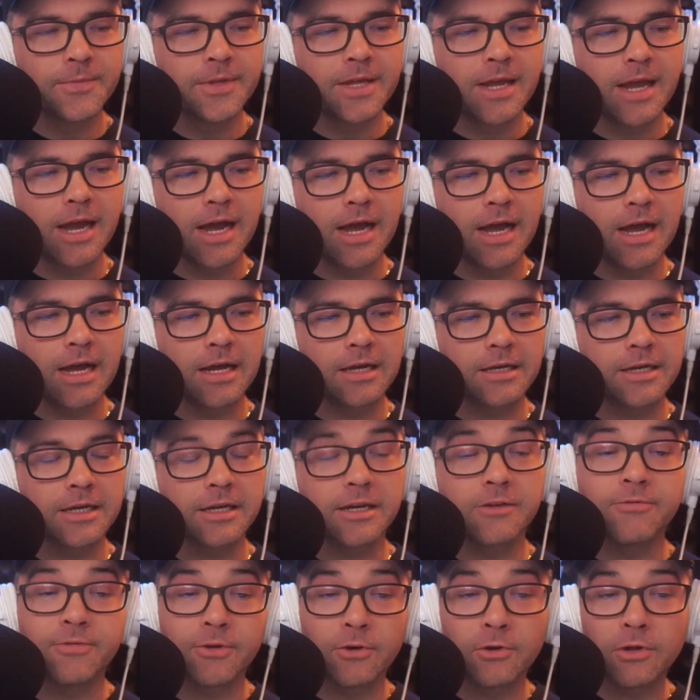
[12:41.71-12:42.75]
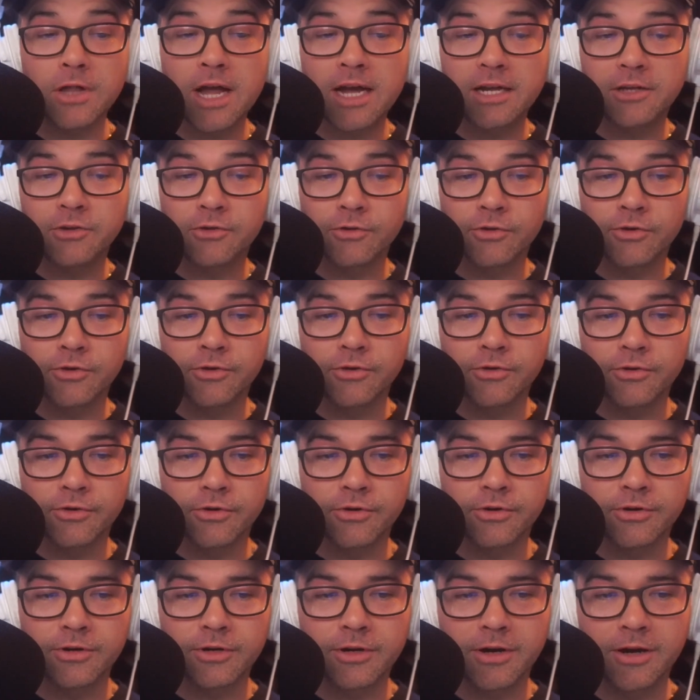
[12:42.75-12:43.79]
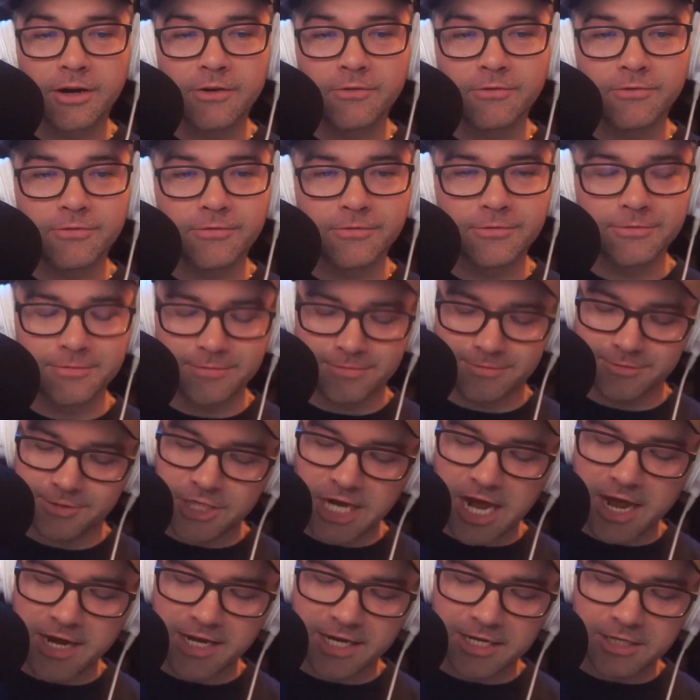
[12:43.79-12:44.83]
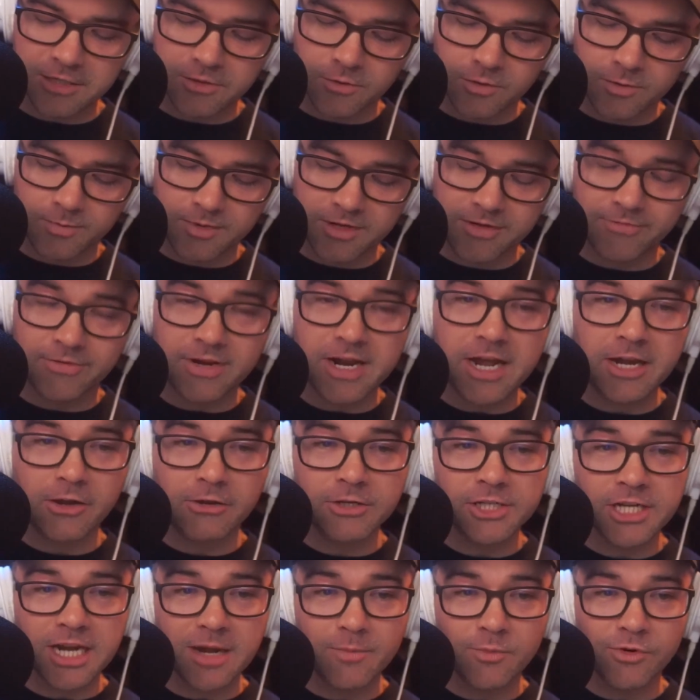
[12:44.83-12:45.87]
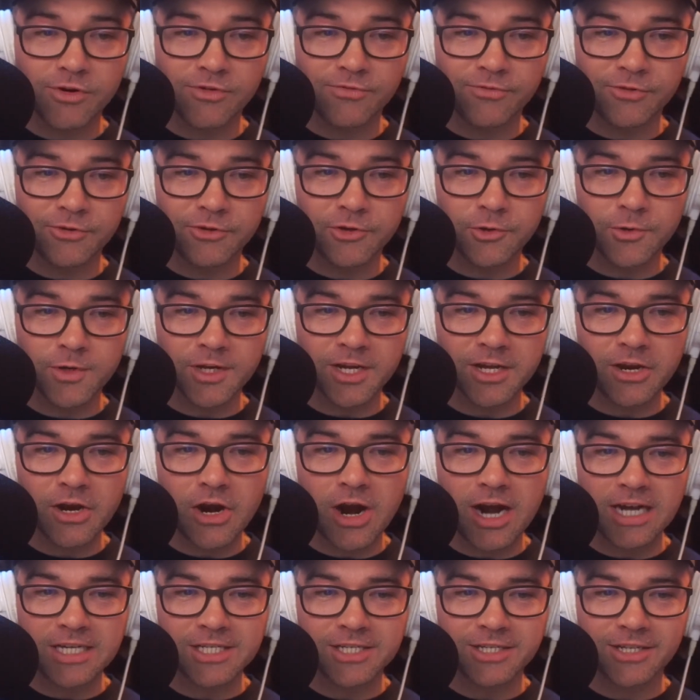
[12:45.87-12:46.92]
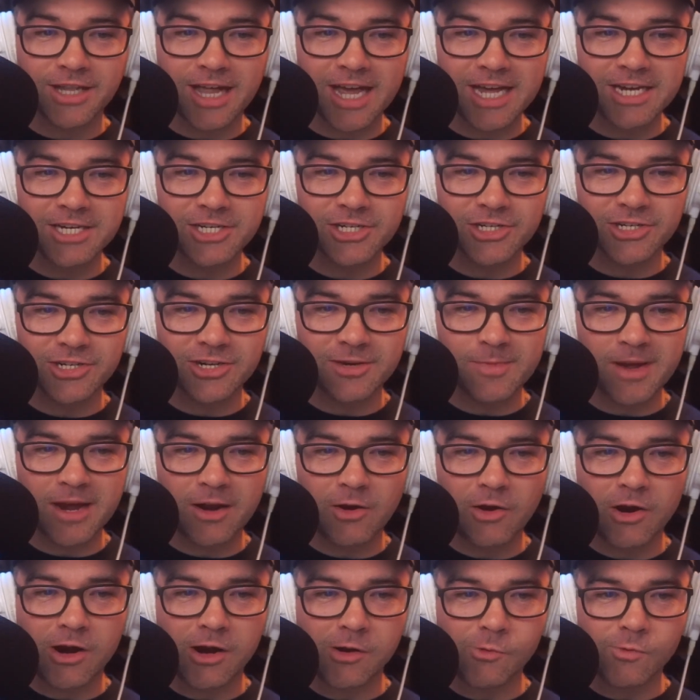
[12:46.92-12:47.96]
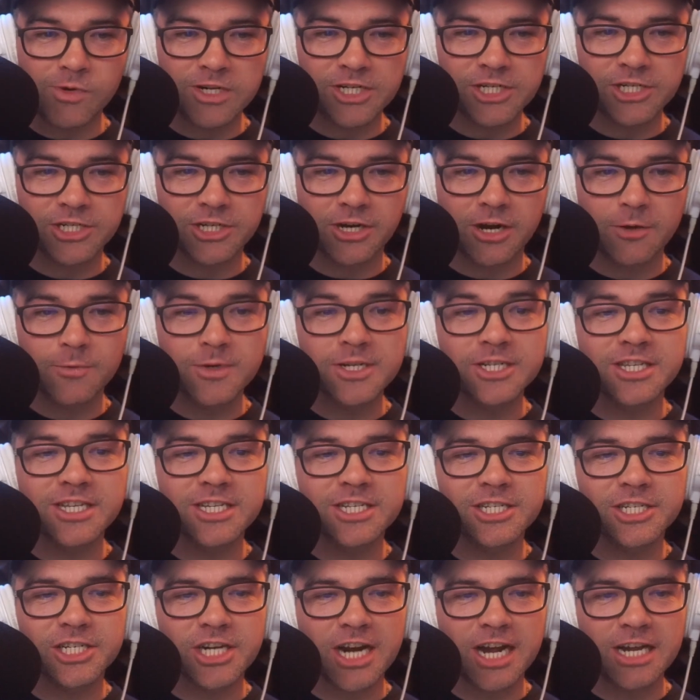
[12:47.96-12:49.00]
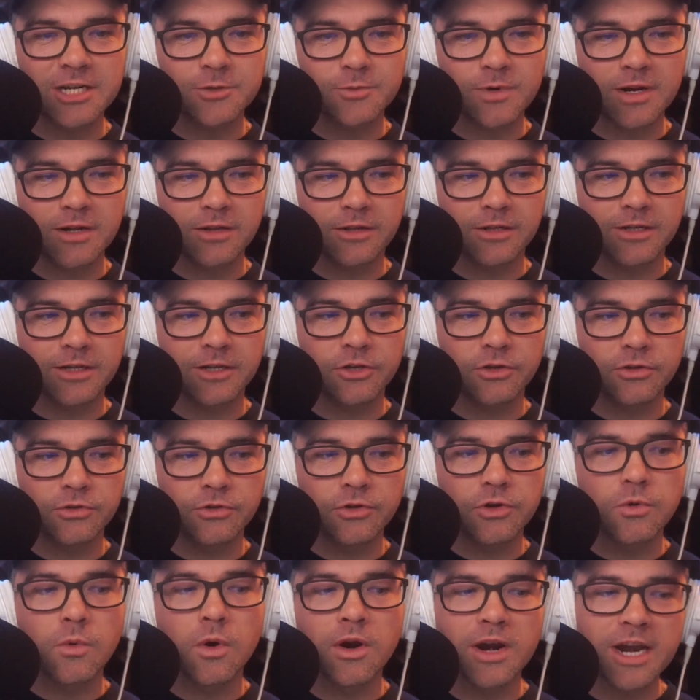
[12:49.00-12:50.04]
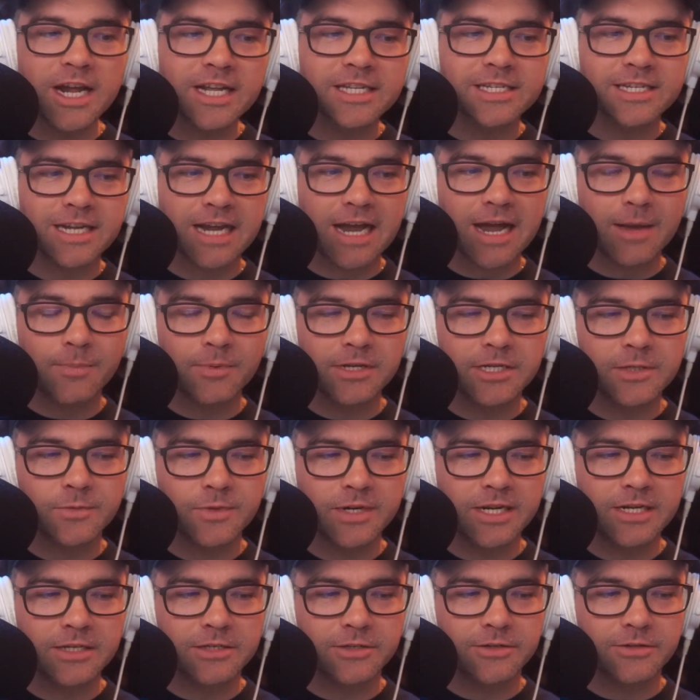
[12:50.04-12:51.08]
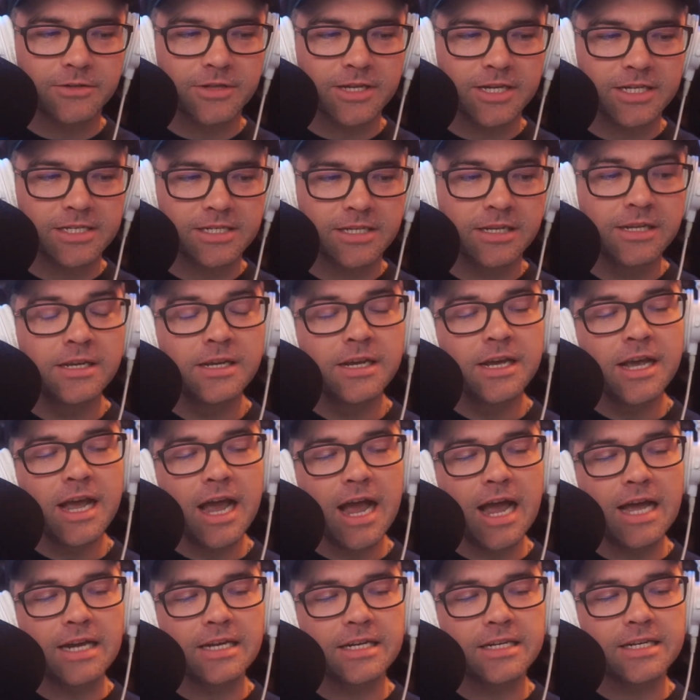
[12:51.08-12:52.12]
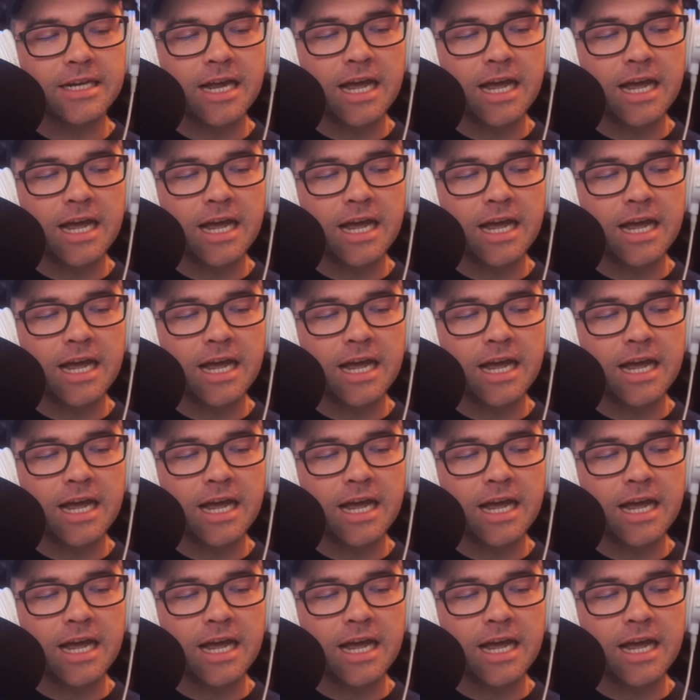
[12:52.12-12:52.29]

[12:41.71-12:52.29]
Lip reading: can feel like you're kind of shouting into a bit of an echo chamber if you're doing it in isolation about, I wish this change would, what needs to happen is we need to do this. And